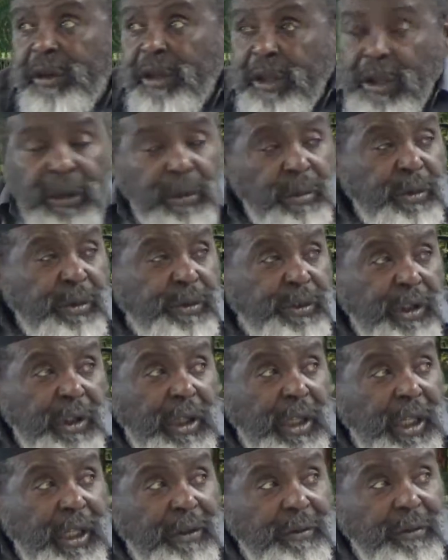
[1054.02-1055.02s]
and we
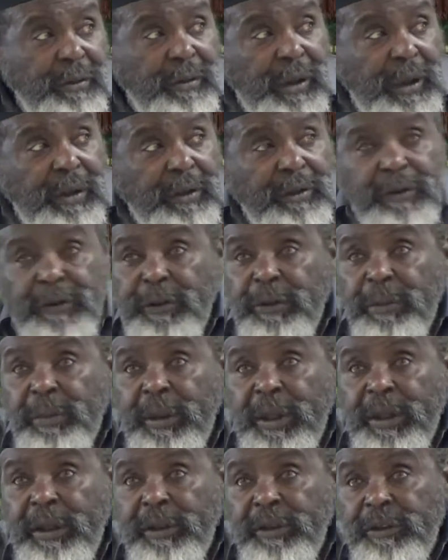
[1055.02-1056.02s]
still have quite a few
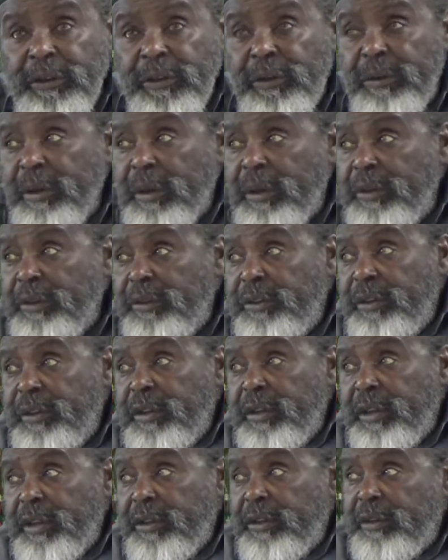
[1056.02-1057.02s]
mayors across
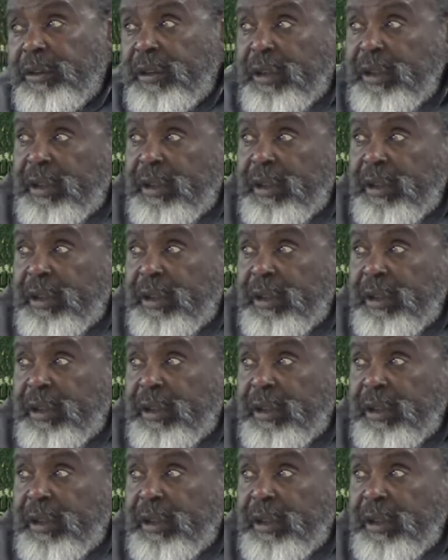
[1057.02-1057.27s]
the country.